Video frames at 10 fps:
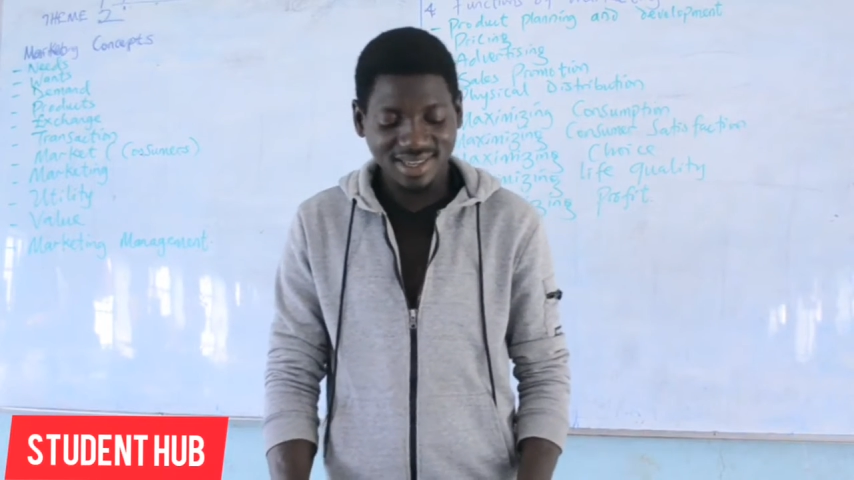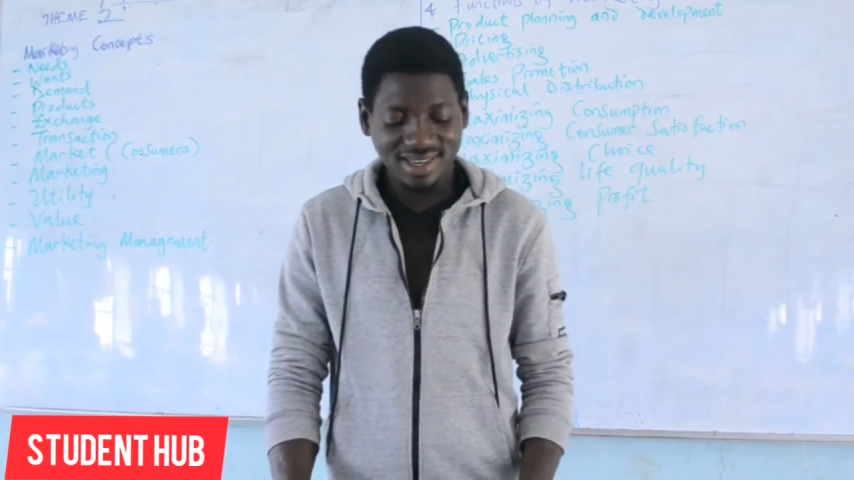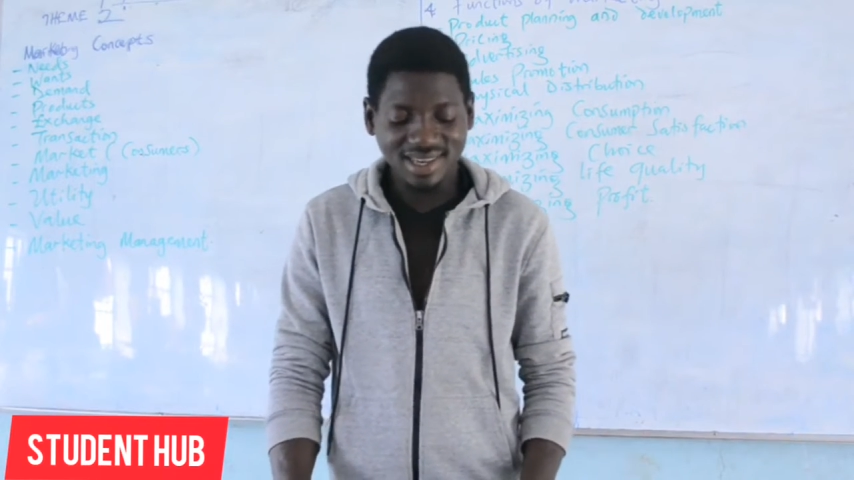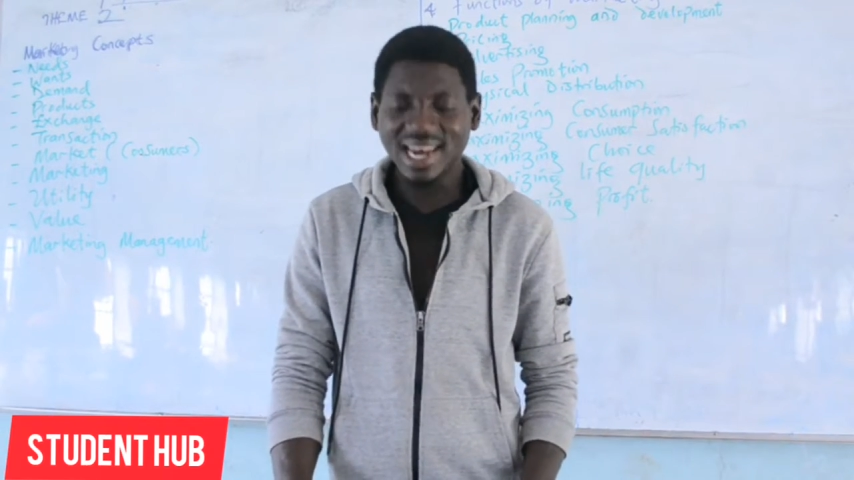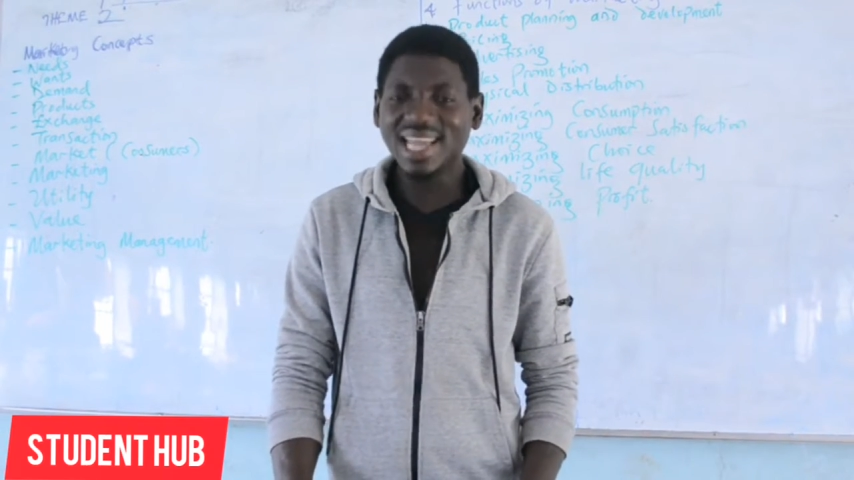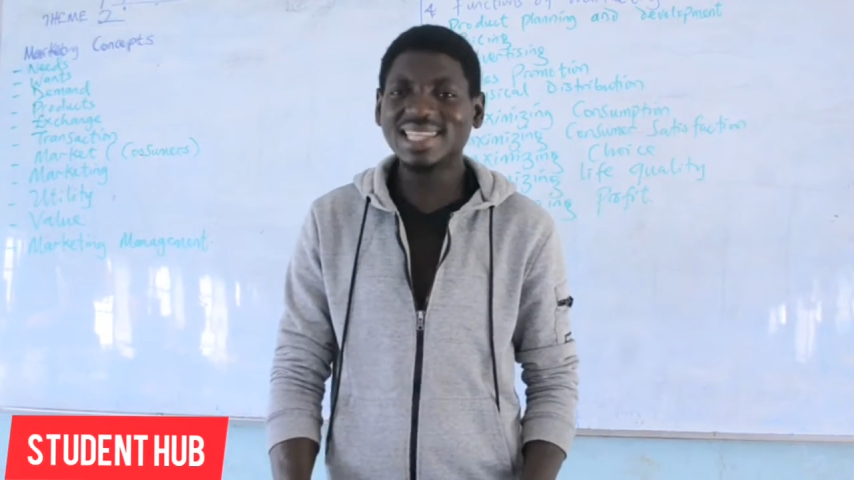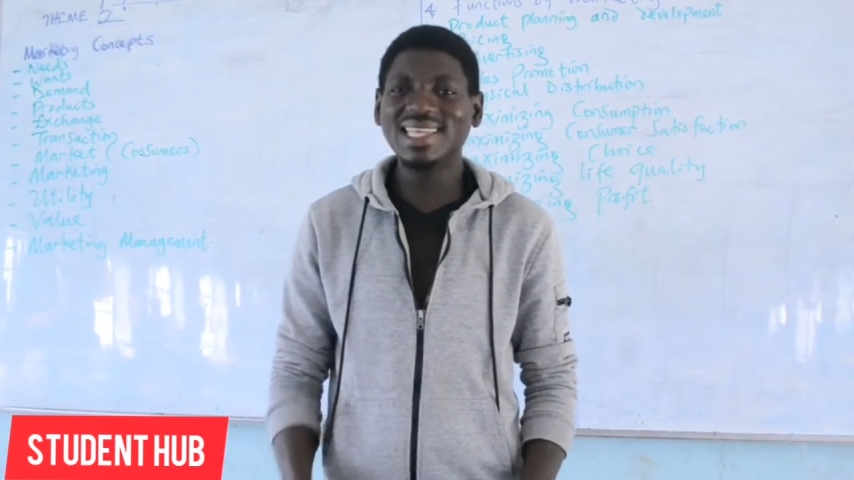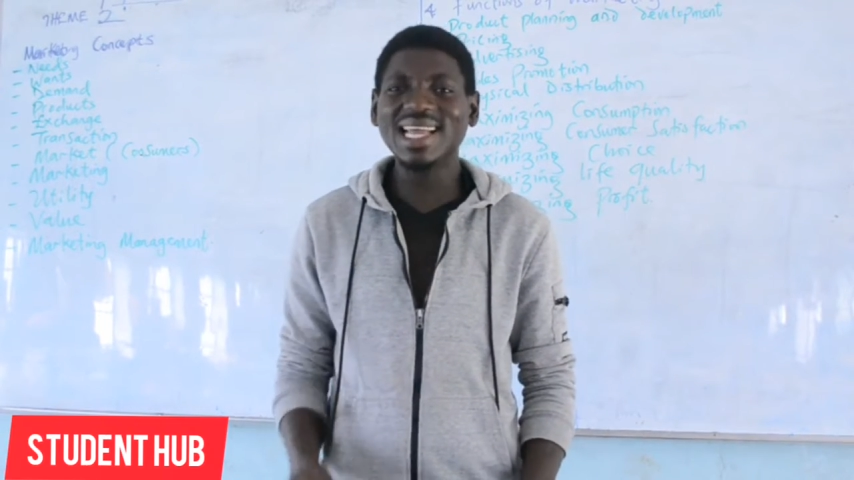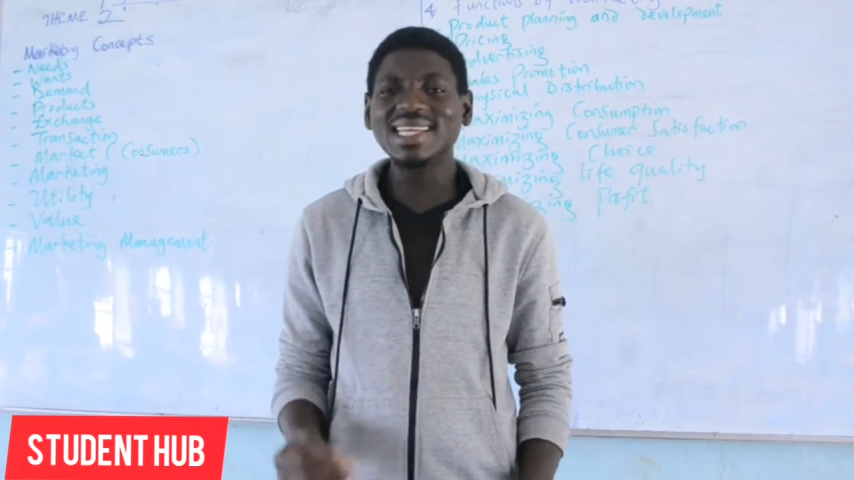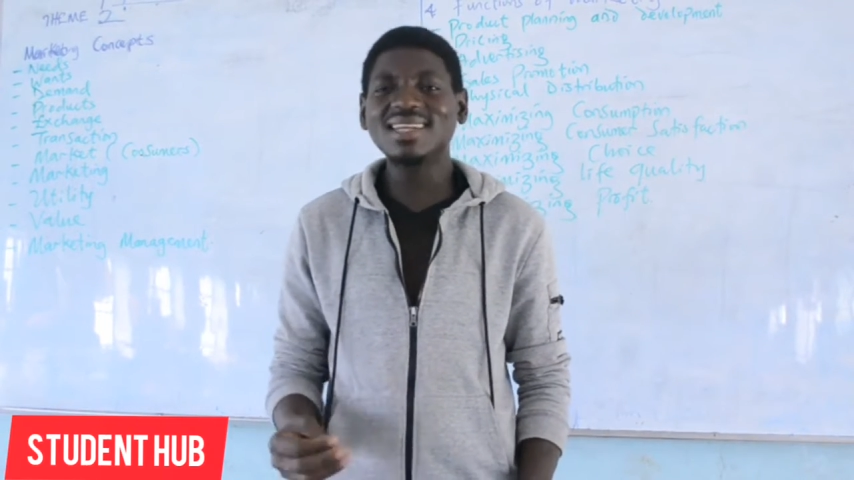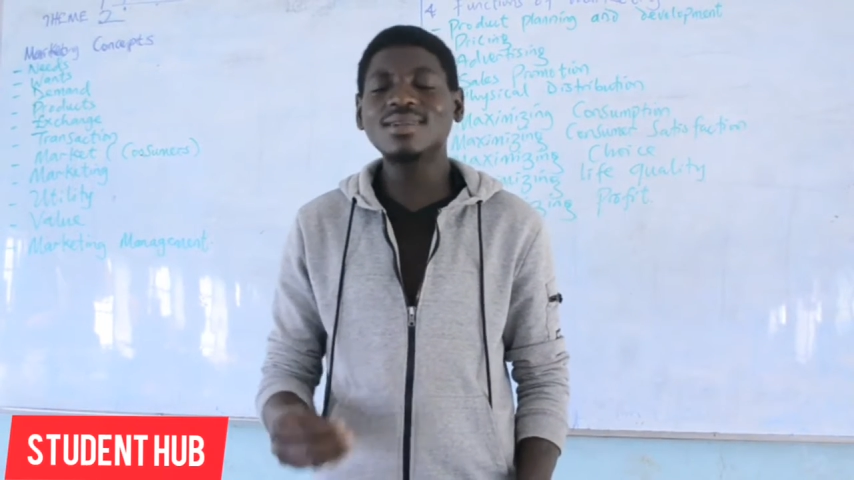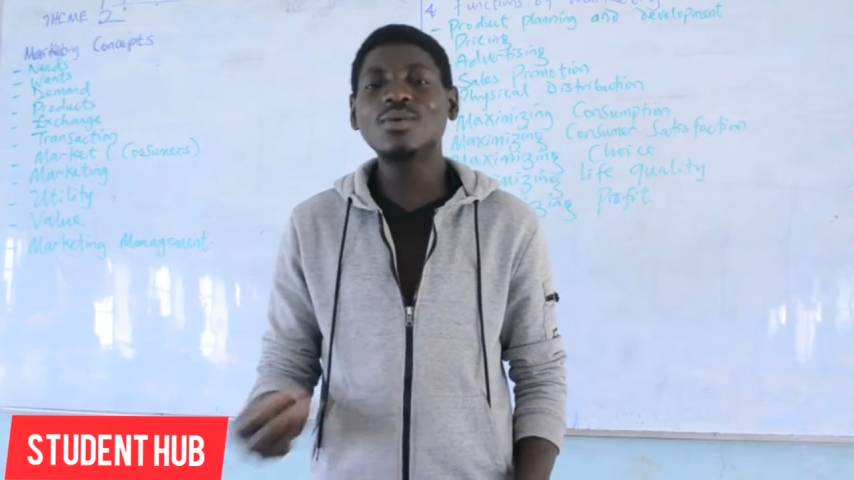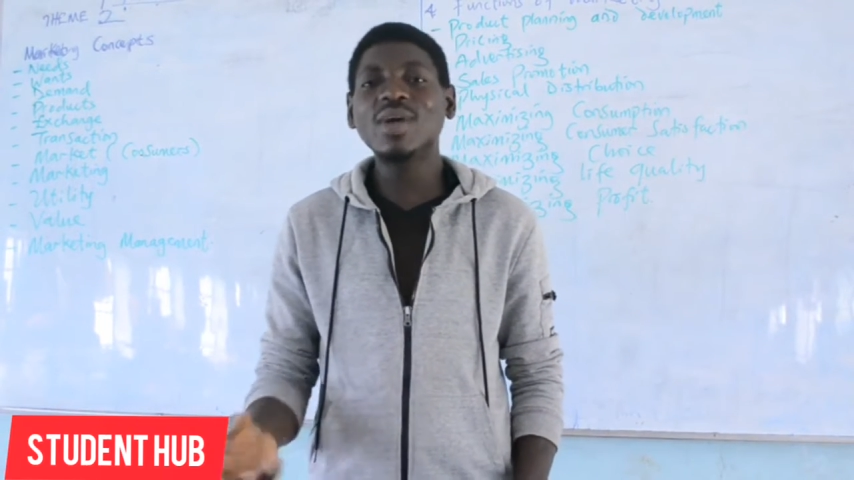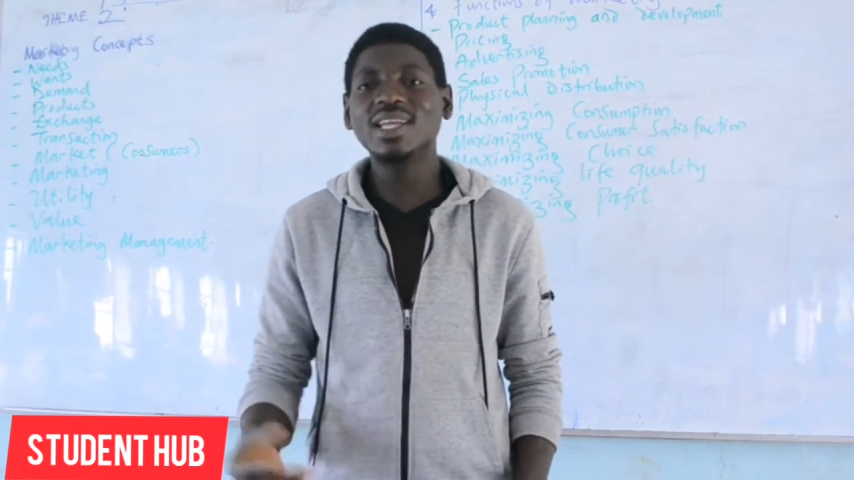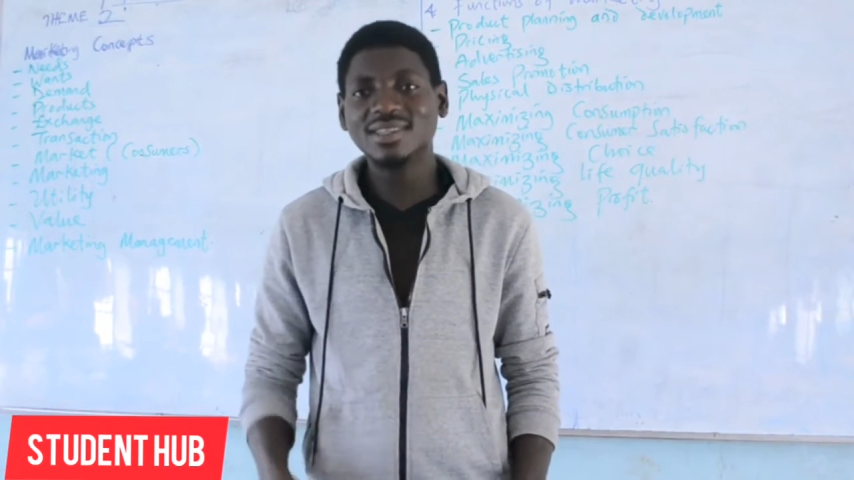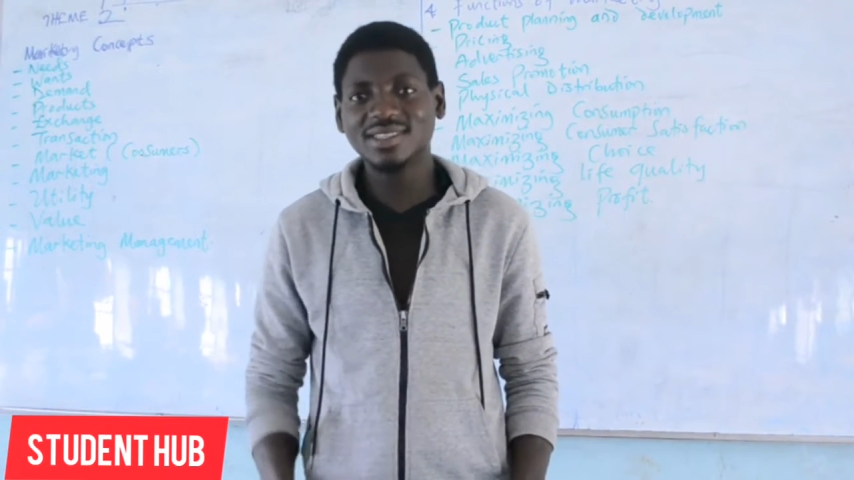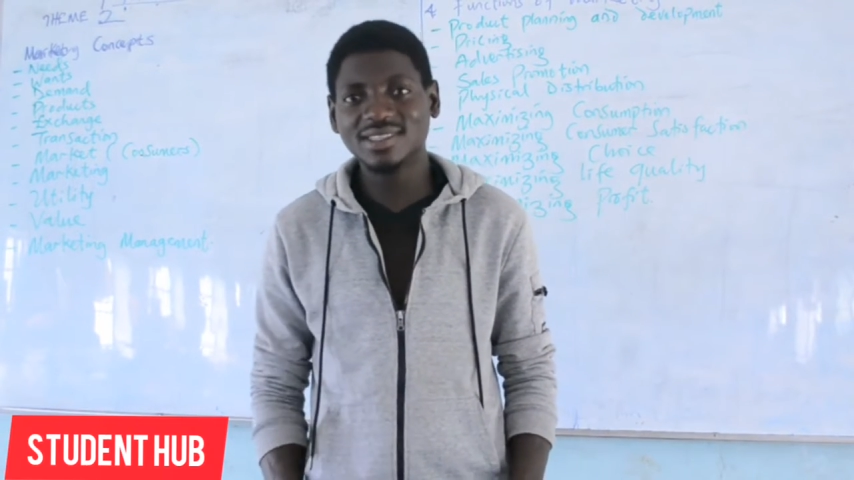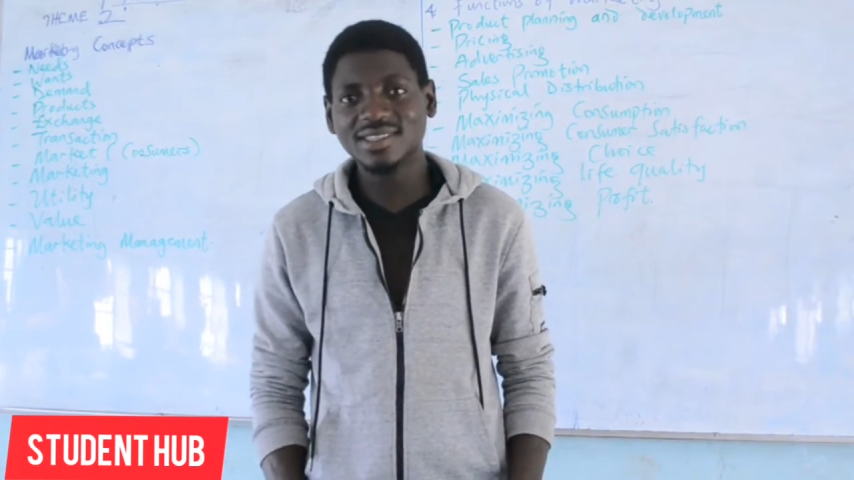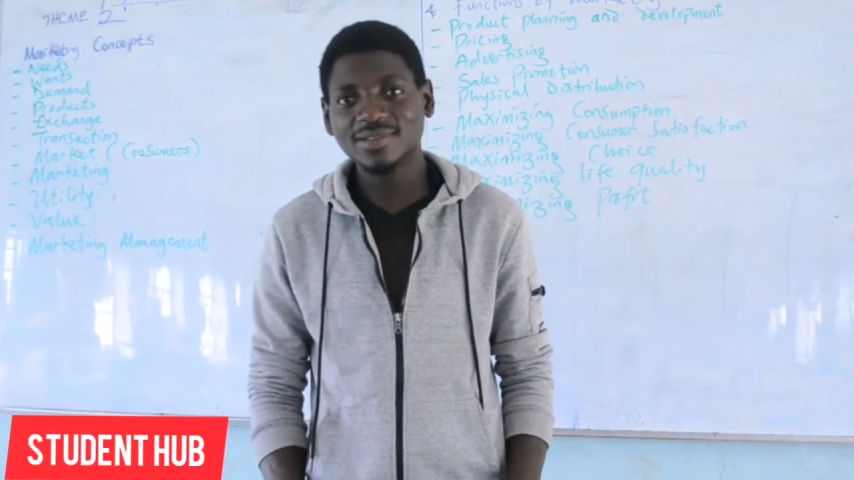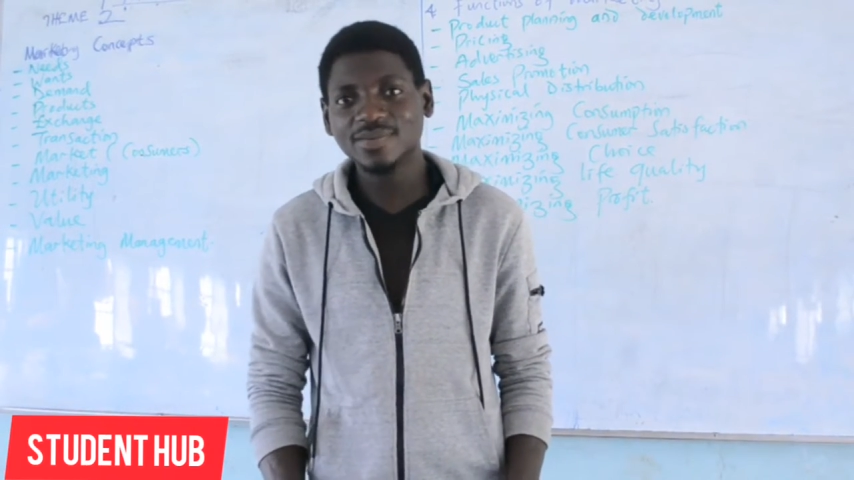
They're like technical words.